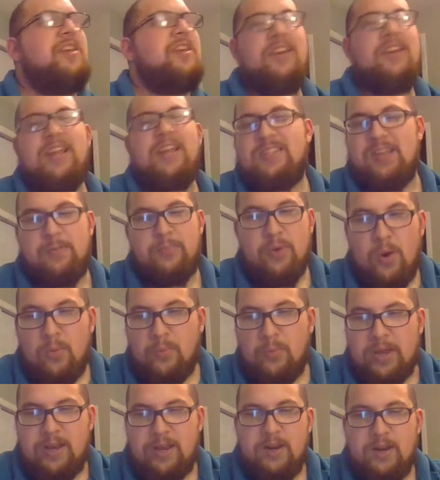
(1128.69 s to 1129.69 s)
that's
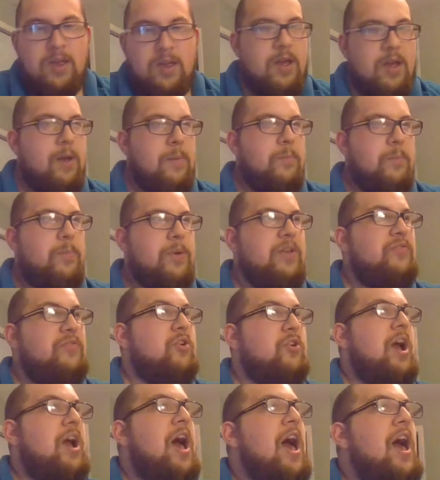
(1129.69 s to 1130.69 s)
inappropriate. But if you're
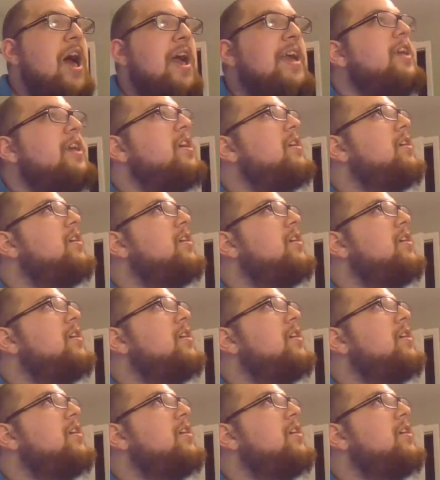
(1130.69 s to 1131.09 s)
high,